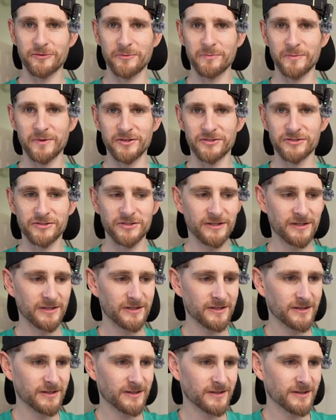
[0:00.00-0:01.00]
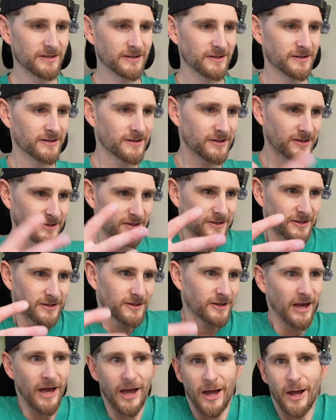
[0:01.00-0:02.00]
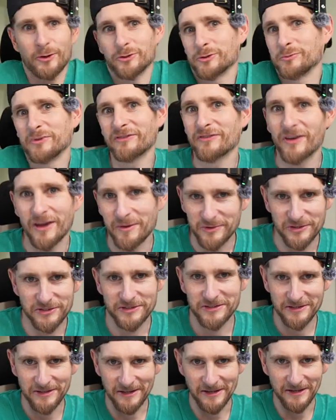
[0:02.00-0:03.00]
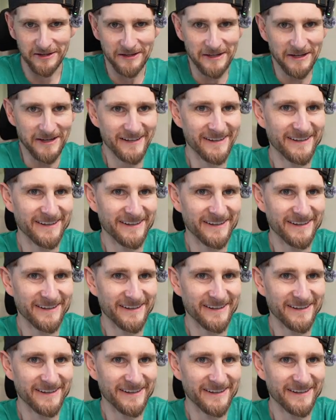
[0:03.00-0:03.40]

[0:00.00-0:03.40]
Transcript: from this how-to-be-famous thing.